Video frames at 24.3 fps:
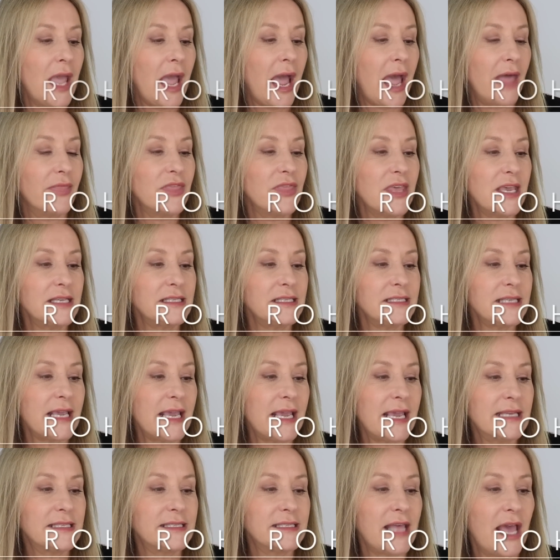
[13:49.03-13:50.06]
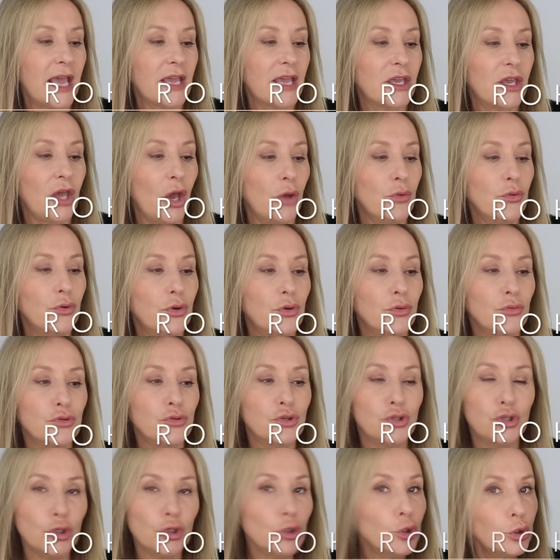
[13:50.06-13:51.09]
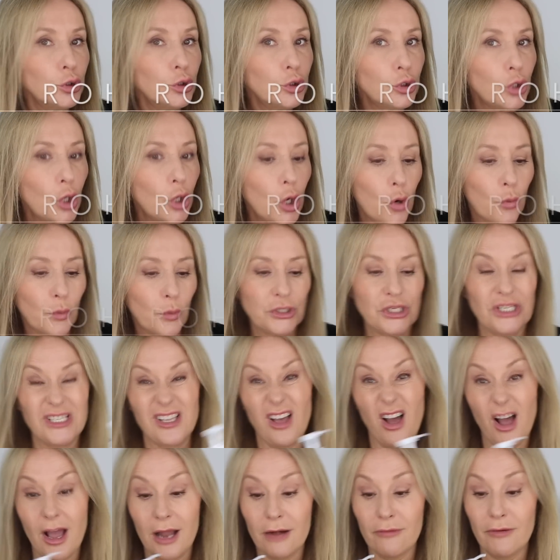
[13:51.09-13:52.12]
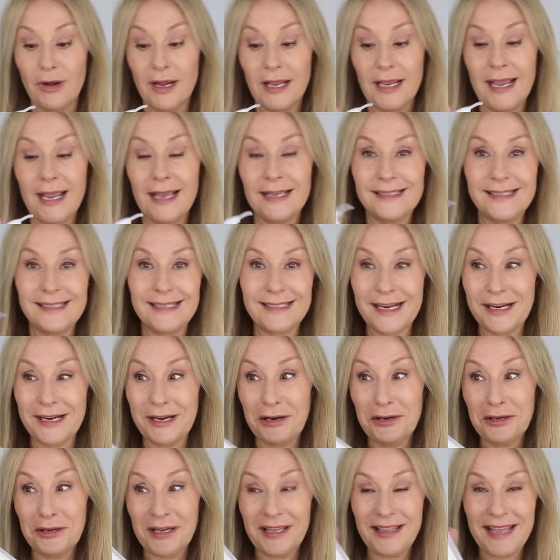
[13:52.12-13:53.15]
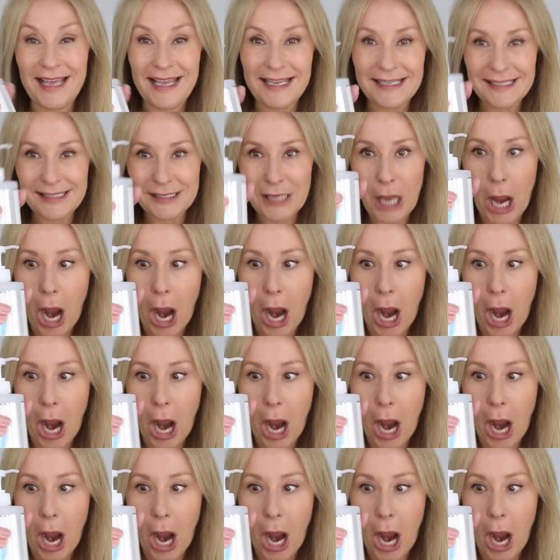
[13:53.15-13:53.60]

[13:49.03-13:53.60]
And this is their Goku Jun, which is the hyaluronic acid. And look at this.